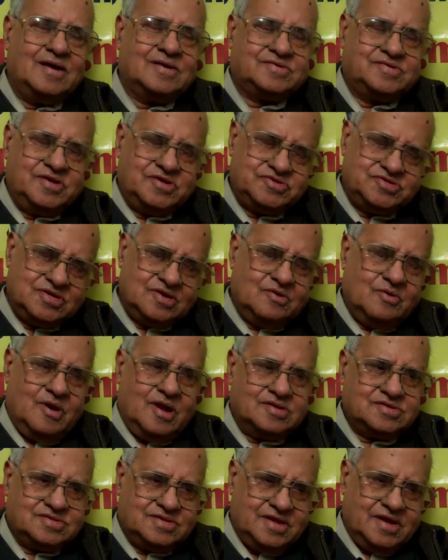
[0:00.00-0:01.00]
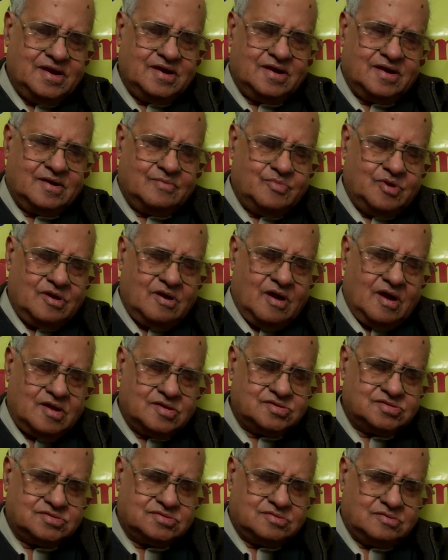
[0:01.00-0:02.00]
Teasing was there
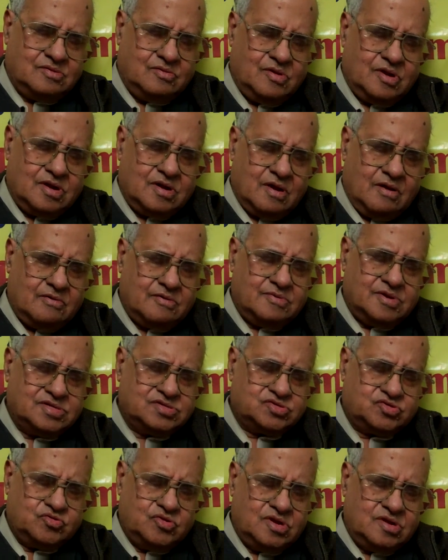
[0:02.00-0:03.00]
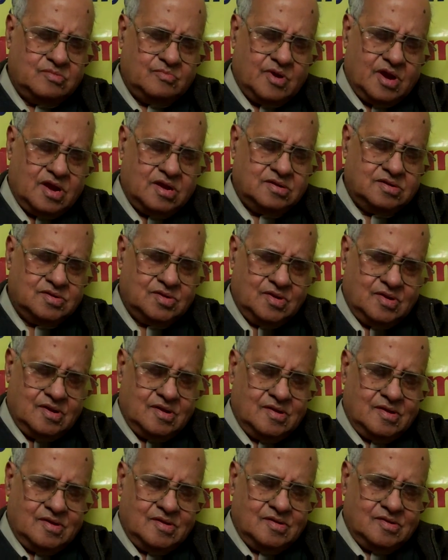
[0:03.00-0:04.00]
because when I was doing my
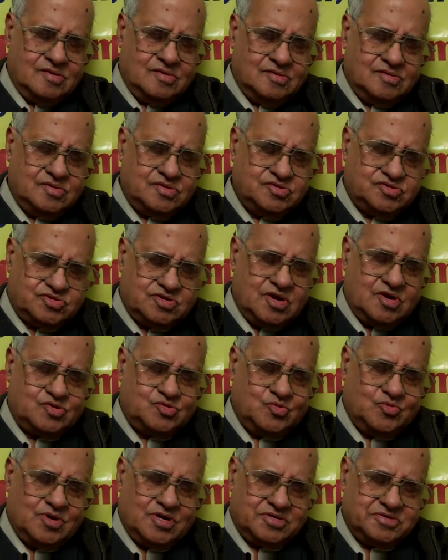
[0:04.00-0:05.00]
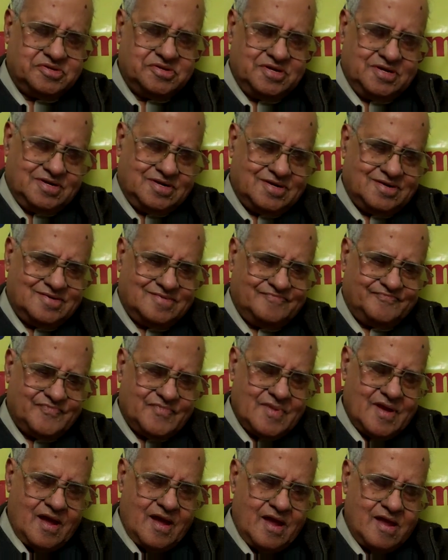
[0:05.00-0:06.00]
research work there,
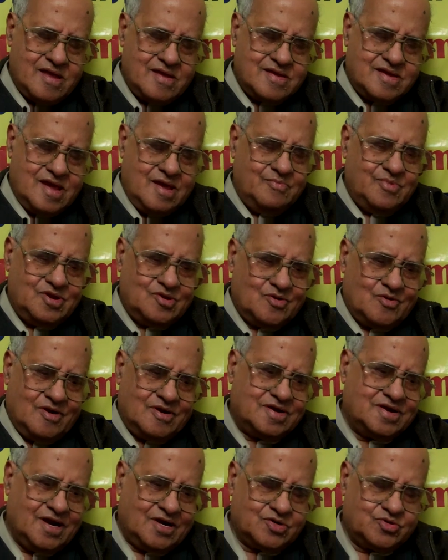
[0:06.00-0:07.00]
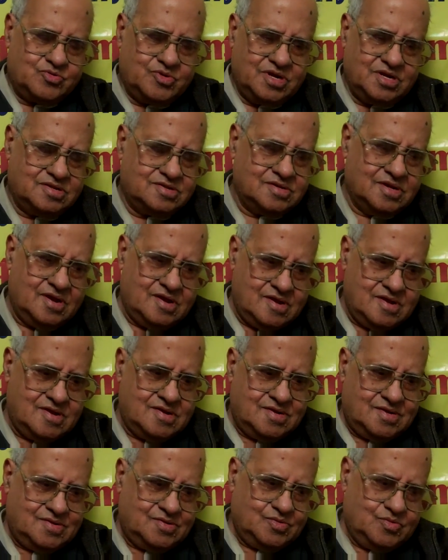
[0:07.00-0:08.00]
I came in contact with
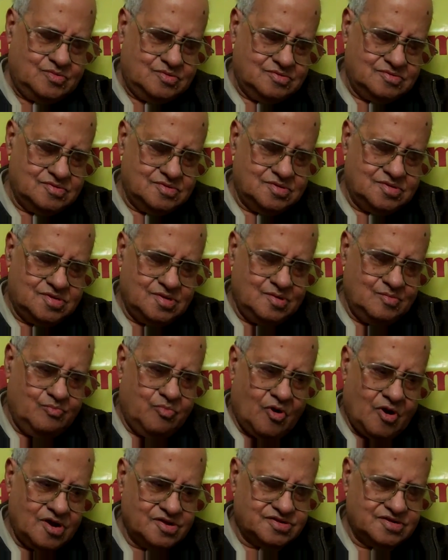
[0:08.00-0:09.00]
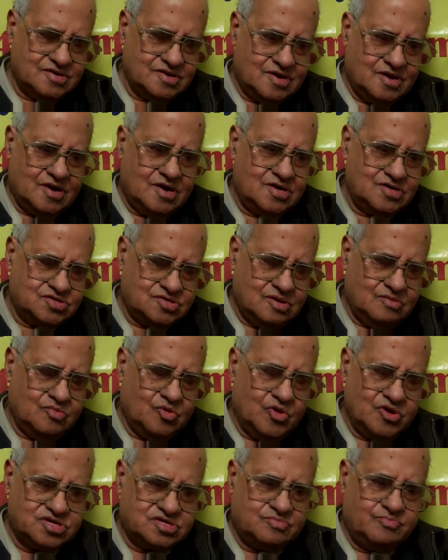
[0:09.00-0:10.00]
the boys and girls of
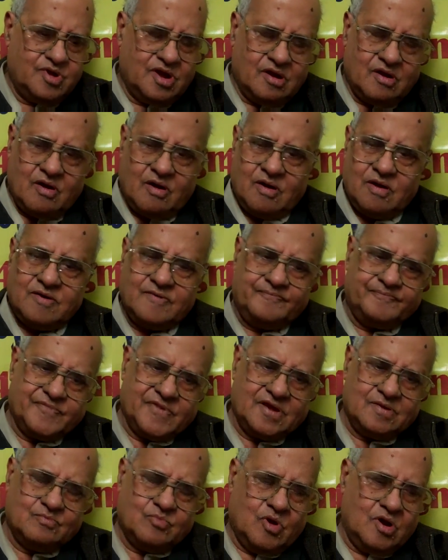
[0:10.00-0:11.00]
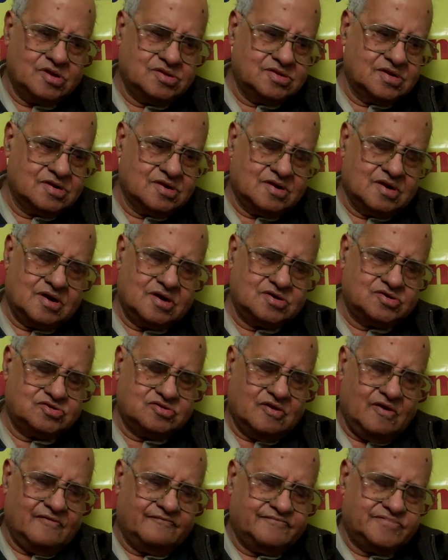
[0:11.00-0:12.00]
West Bengal and boys and girls
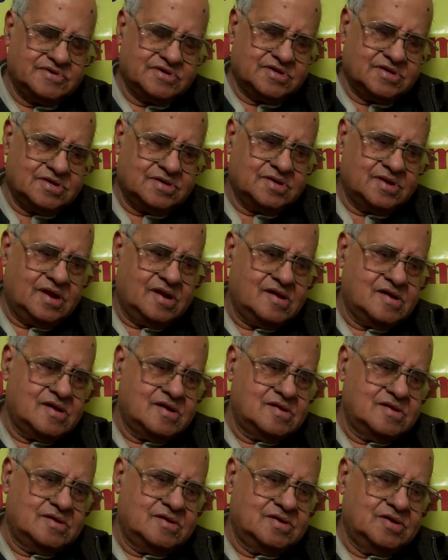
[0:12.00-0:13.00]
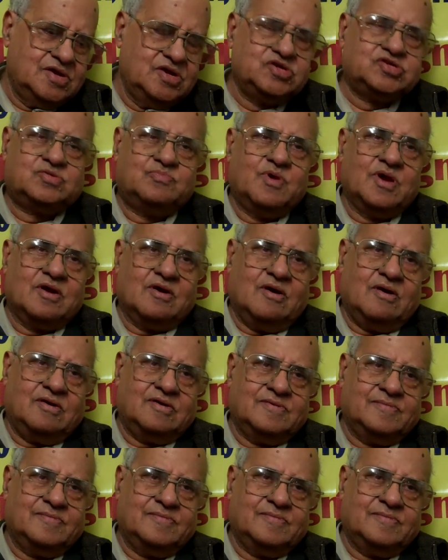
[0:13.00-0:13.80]
of East Bengal.